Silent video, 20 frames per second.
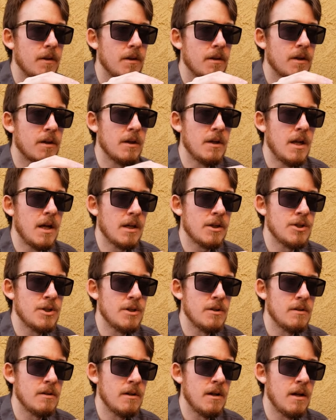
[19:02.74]

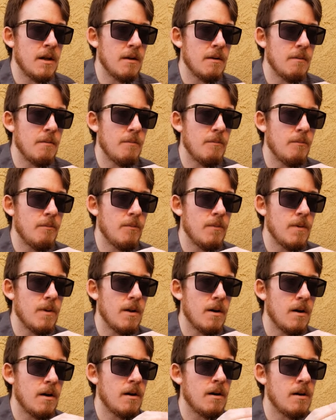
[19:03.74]
connection
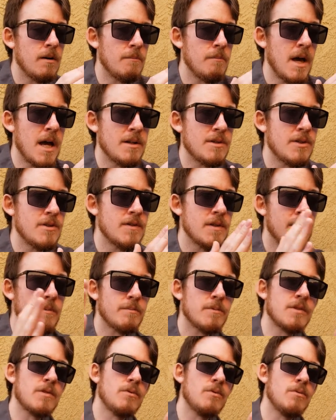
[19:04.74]
matches
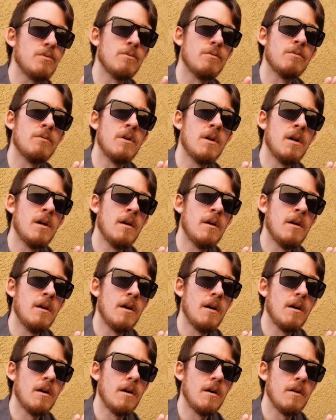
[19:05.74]
up to
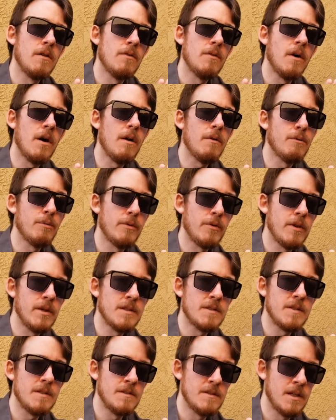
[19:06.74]
the other
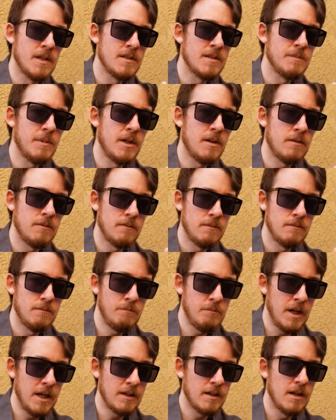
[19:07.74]
things he says about
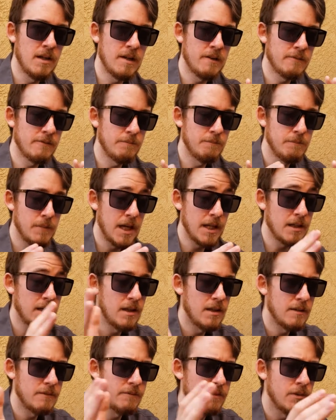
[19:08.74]

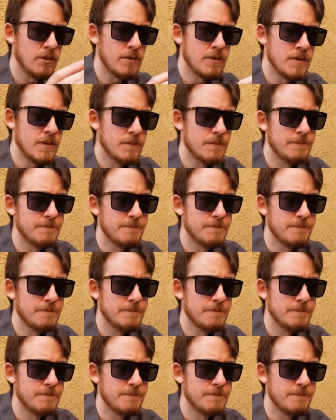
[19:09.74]
magnetic fields.